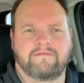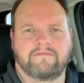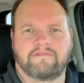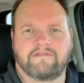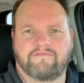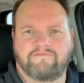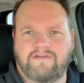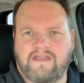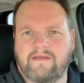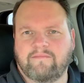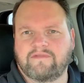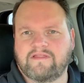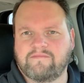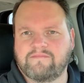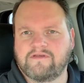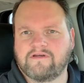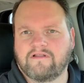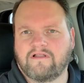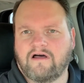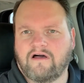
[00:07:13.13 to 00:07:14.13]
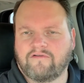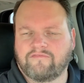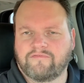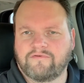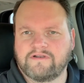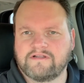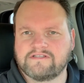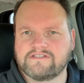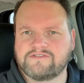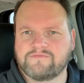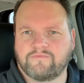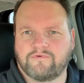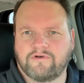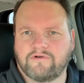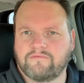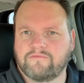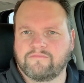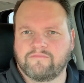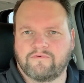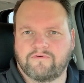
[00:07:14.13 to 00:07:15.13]
The family meal offerings
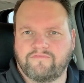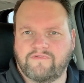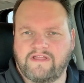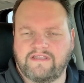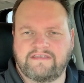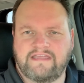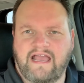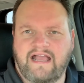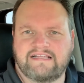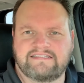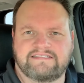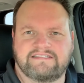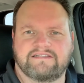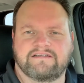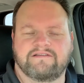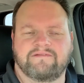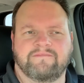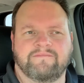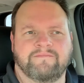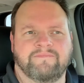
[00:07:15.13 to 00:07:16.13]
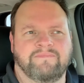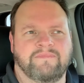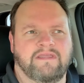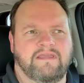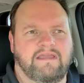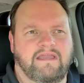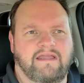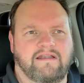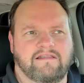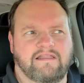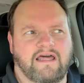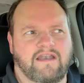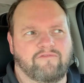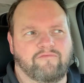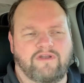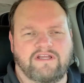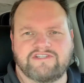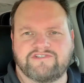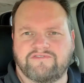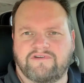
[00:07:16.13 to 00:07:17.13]
were fantastic, and a lot
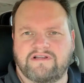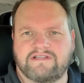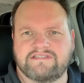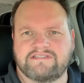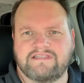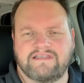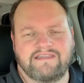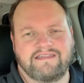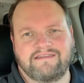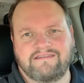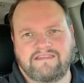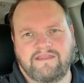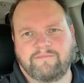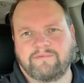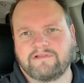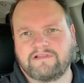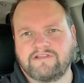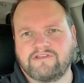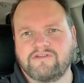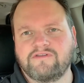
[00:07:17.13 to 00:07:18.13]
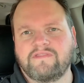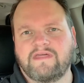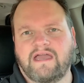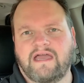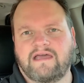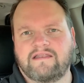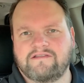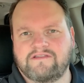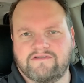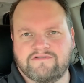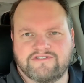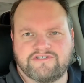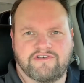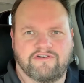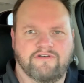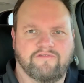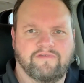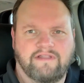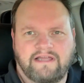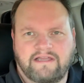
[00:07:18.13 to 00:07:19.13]
of restaurants that didn't typically do that
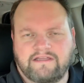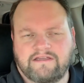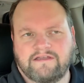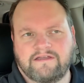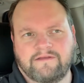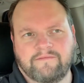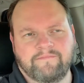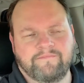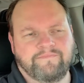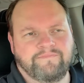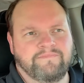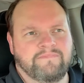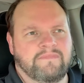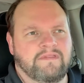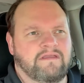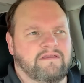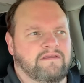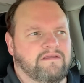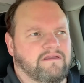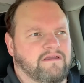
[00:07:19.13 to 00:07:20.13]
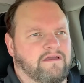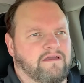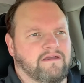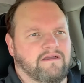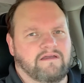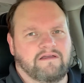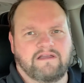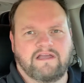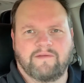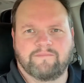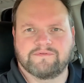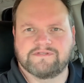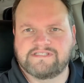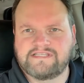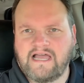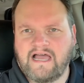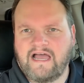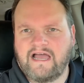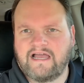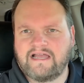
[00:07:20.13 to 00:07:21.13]
serve like a couple
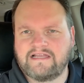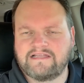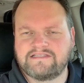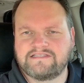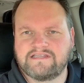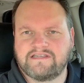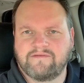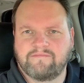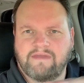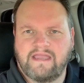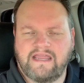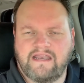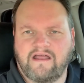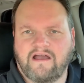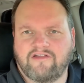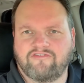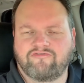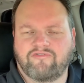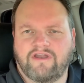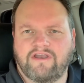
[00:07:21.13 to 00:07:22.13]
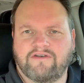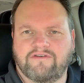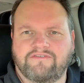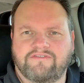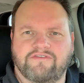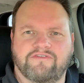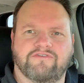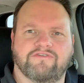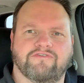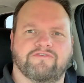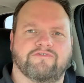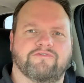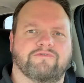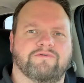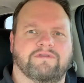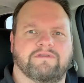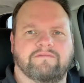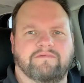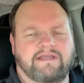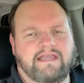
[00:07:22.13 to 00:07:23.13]
sides and a main entree or two
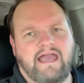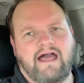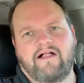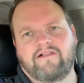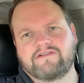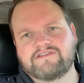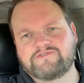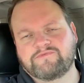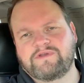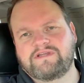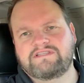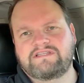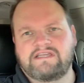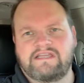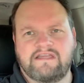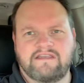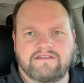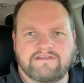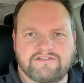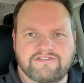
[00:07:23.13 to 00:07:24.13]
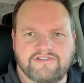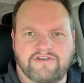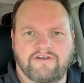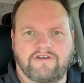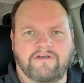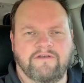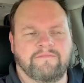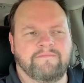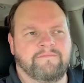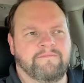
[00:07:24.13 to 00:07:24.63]
and a gallon of sweet tea and a dessert.